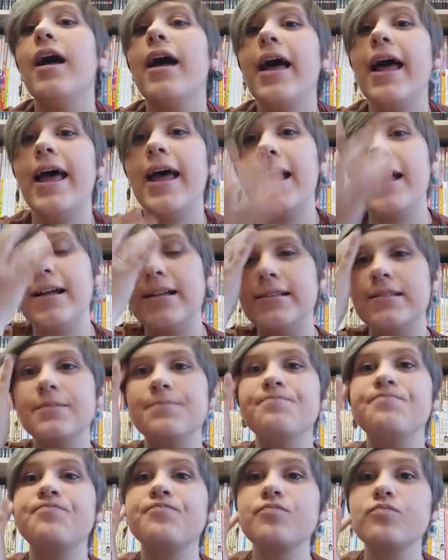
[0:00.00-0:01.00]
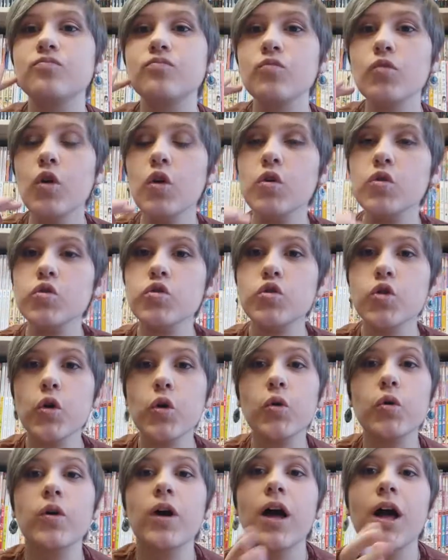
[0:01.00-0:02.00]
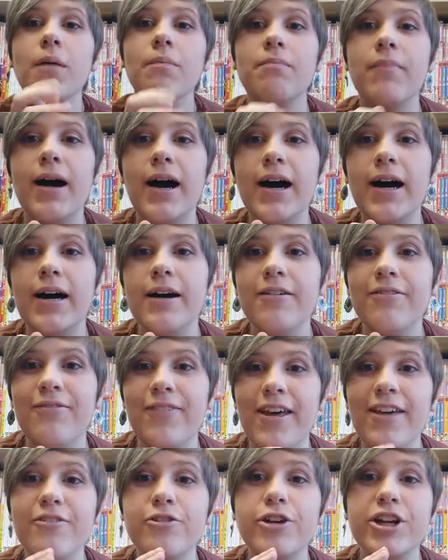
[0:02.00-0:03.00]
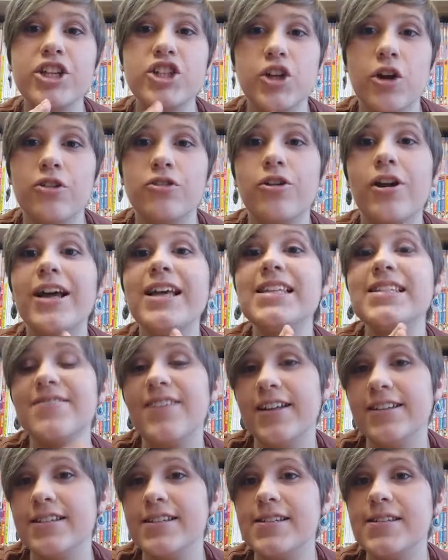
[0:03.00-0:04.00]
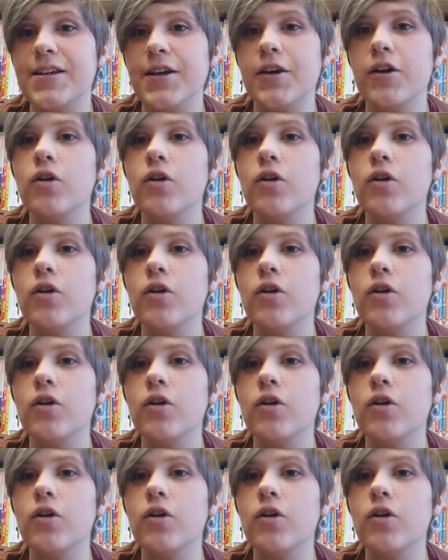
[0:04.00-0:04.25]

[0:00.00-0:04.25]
And so my favorite genre is fantasy.